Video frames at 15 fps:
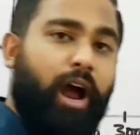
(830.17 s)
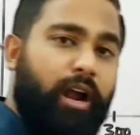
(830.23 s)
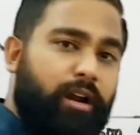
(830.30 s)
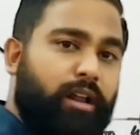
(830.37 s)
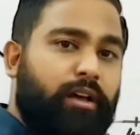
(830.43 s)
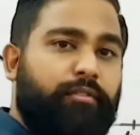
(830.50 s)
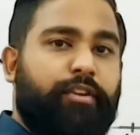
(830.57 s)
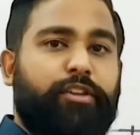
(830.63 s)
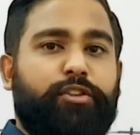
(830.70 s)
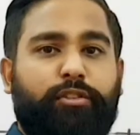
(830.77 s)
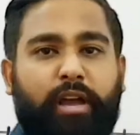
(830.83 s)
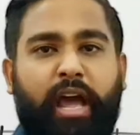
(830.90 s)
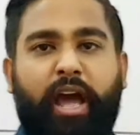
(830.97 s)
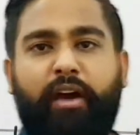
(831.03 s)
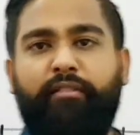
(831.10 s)
under which
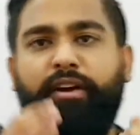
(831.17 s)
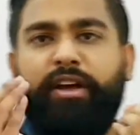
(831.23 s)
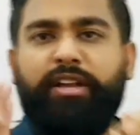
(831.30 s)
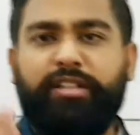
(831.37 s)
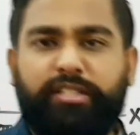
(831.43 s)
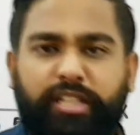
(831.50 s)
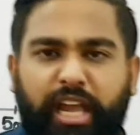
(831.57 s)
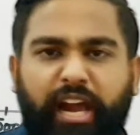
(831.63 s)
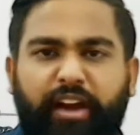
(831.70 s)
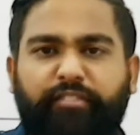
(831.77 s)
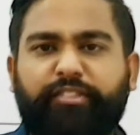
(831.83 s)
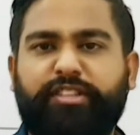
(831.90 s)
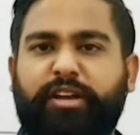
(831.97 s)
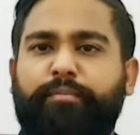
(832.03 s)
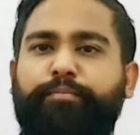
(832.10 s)
you have
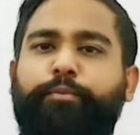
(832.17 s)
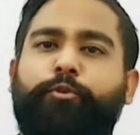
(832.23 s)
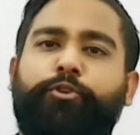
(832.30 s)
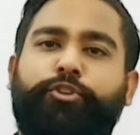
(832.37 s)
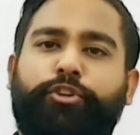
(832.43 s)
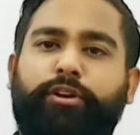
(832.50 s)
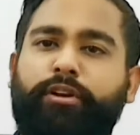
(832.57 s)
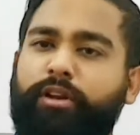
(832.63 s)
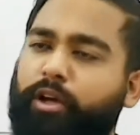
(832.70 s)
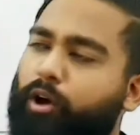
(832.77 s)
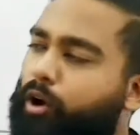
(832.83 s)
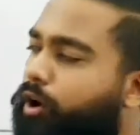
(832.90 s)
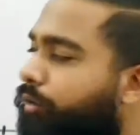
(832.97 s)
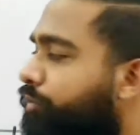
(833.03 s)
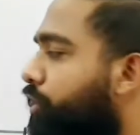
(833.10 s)
saved some portion
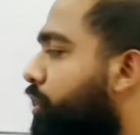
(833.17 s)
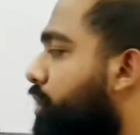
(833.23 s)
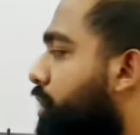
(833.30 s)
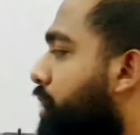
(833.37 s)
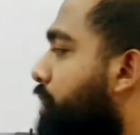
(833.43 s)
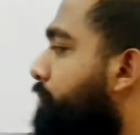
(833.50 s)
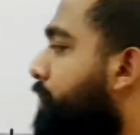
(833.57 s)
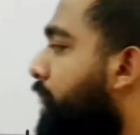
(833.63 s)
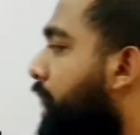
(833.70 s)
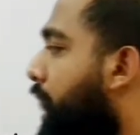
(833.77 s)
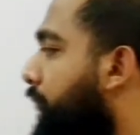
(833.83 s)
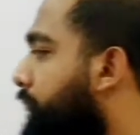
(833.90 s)
of your income,